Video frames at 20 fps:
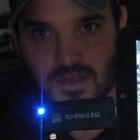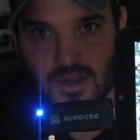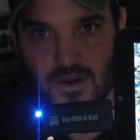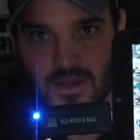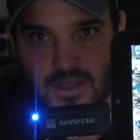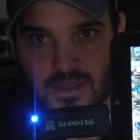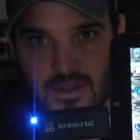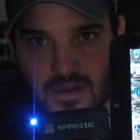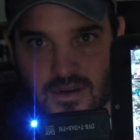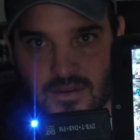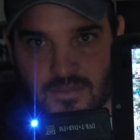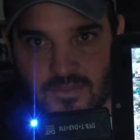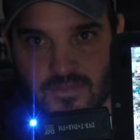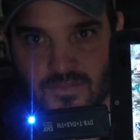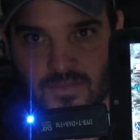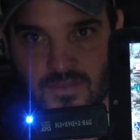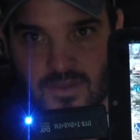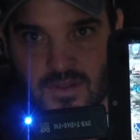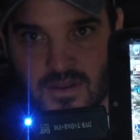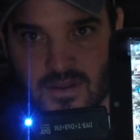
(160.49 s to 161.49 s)
go in there.
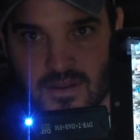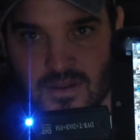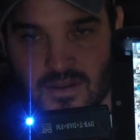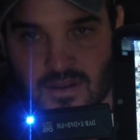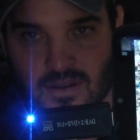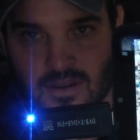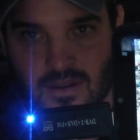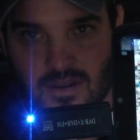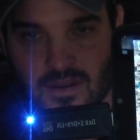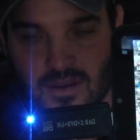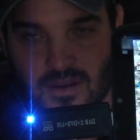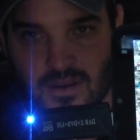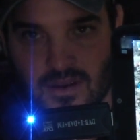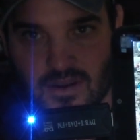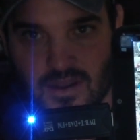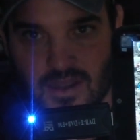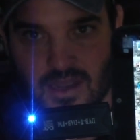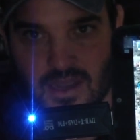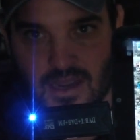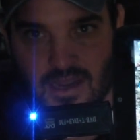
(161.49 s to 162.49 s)

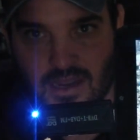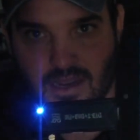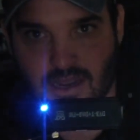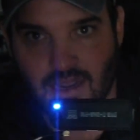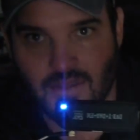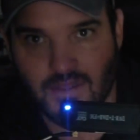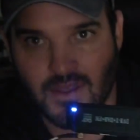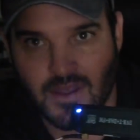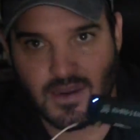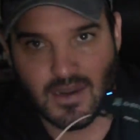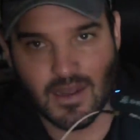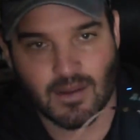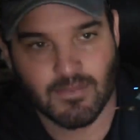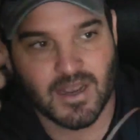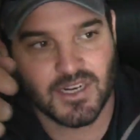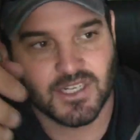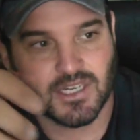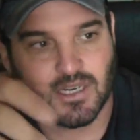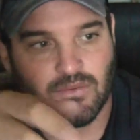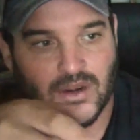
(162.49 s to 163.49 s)
Okay, and then I'm
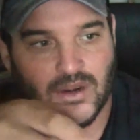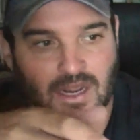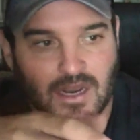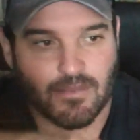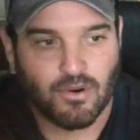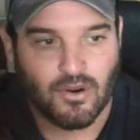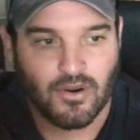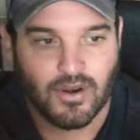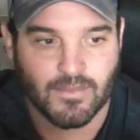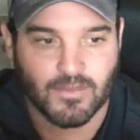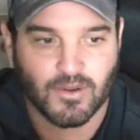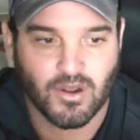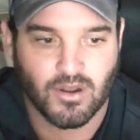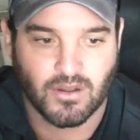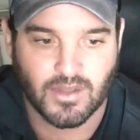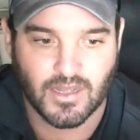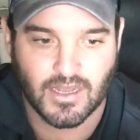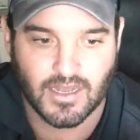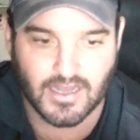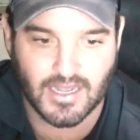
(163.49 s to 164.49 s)
actually running a program
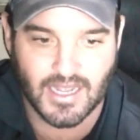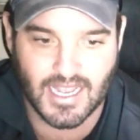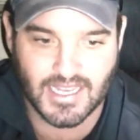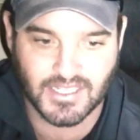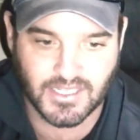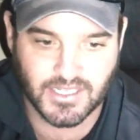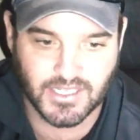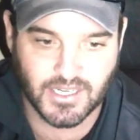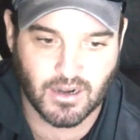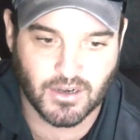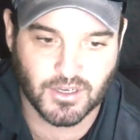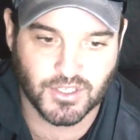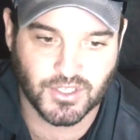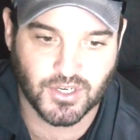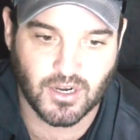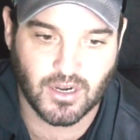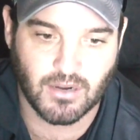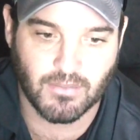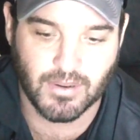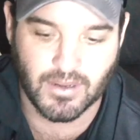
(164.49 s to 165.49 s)
called uh, SDR
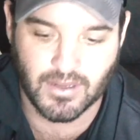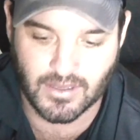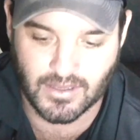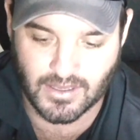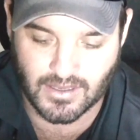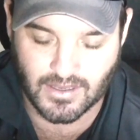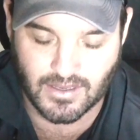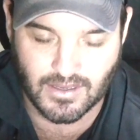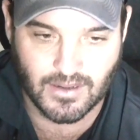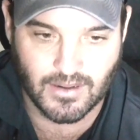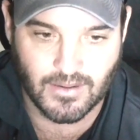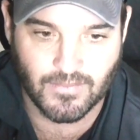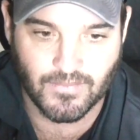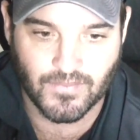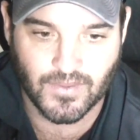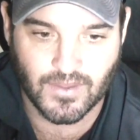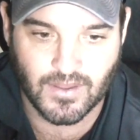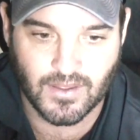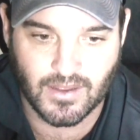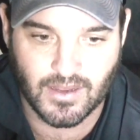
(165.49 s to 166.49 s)
Sharp.
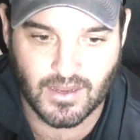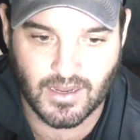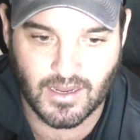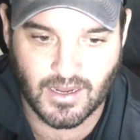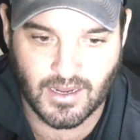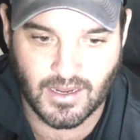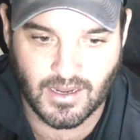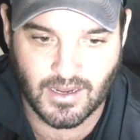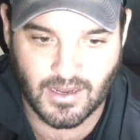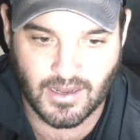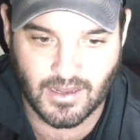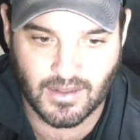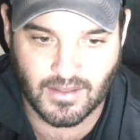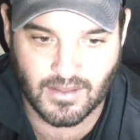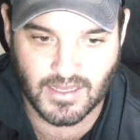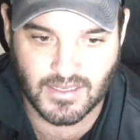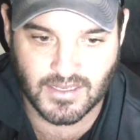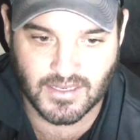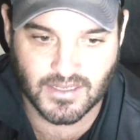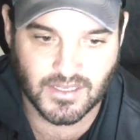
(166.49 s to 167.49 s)

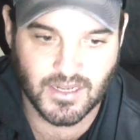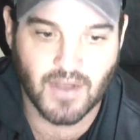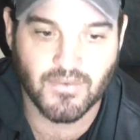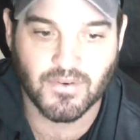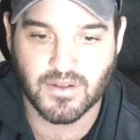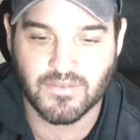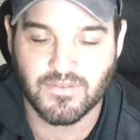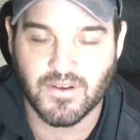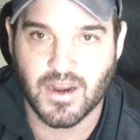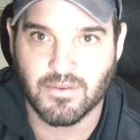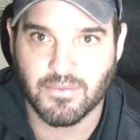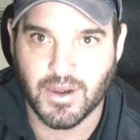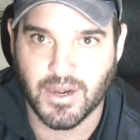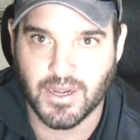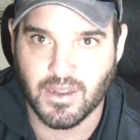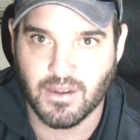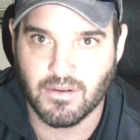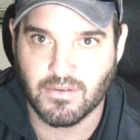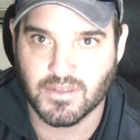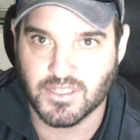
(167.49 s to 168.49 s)
And that's a software-defined
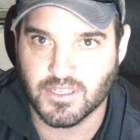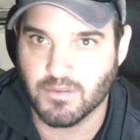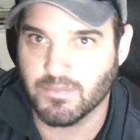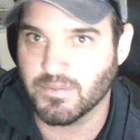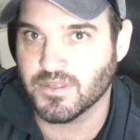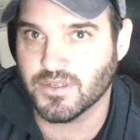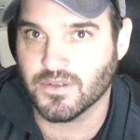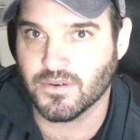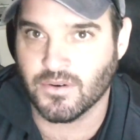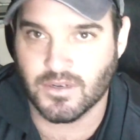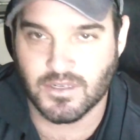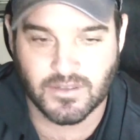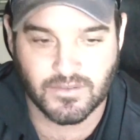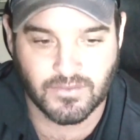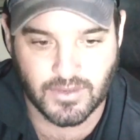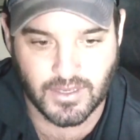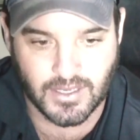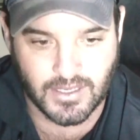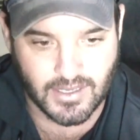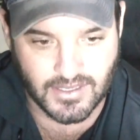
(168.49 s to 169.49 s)
radio. It's open source,
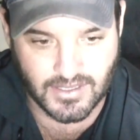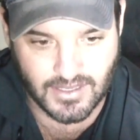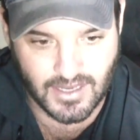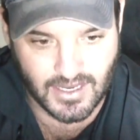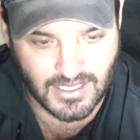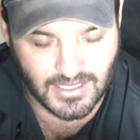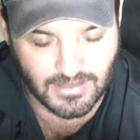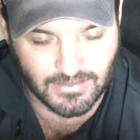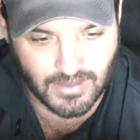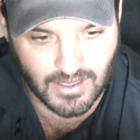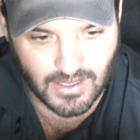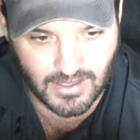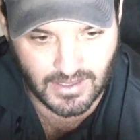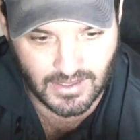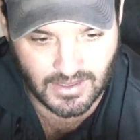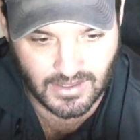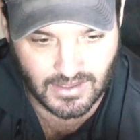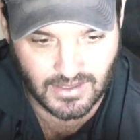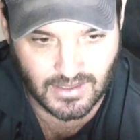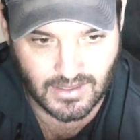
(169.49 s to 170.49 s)
free, doesn't cost any
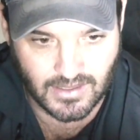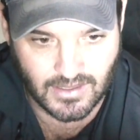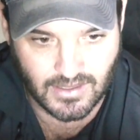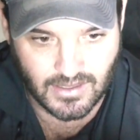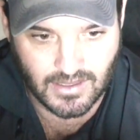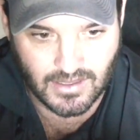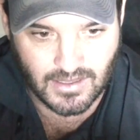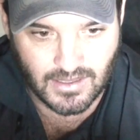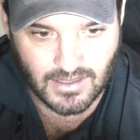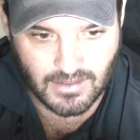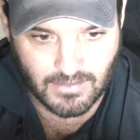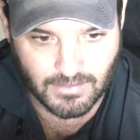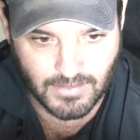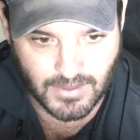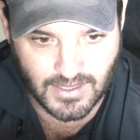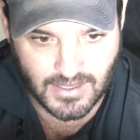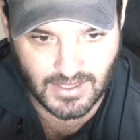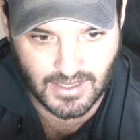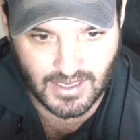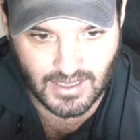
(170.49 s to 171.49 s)
money.
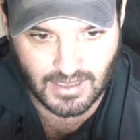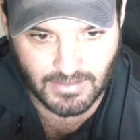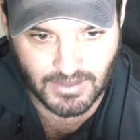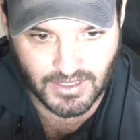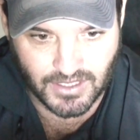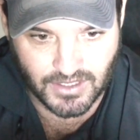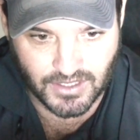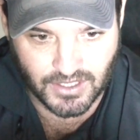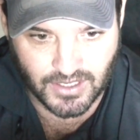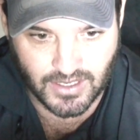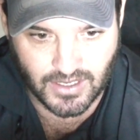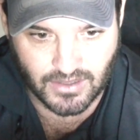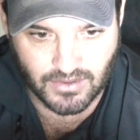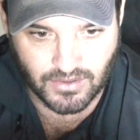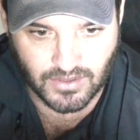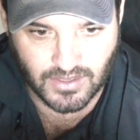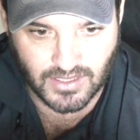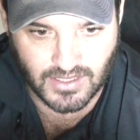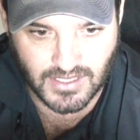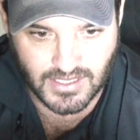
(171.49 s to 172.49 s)
But uh, let me just show you how
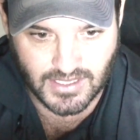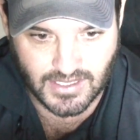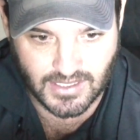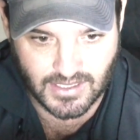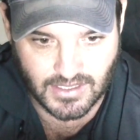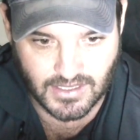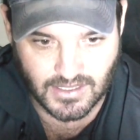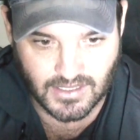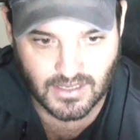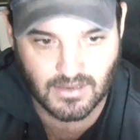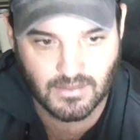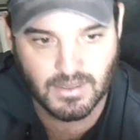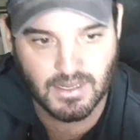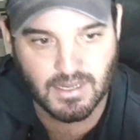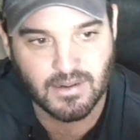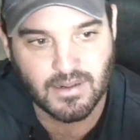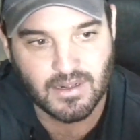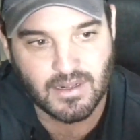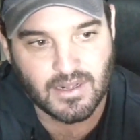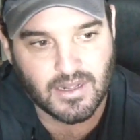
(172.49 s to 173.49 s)
cool this thing is. So
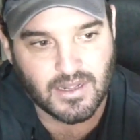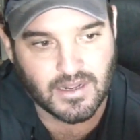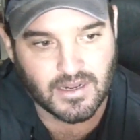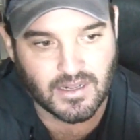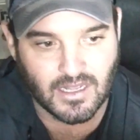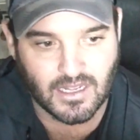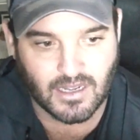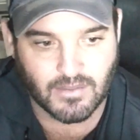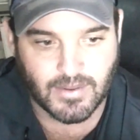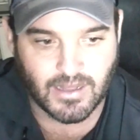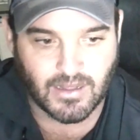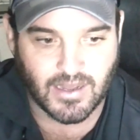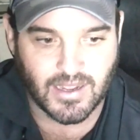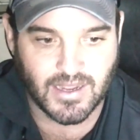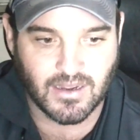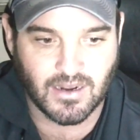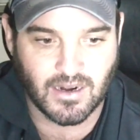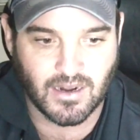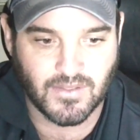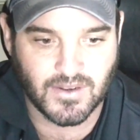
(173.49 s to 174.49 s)
click on my
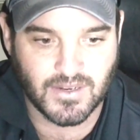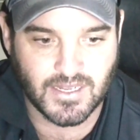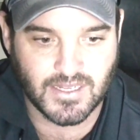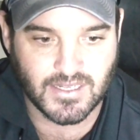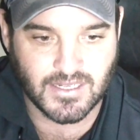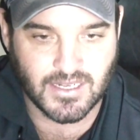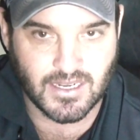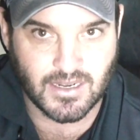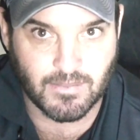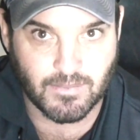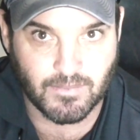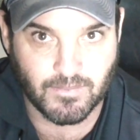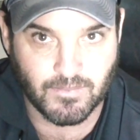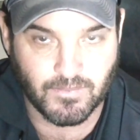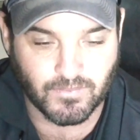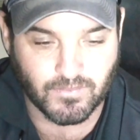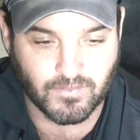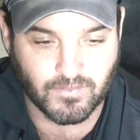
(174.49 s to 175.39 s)
icon on the desktop.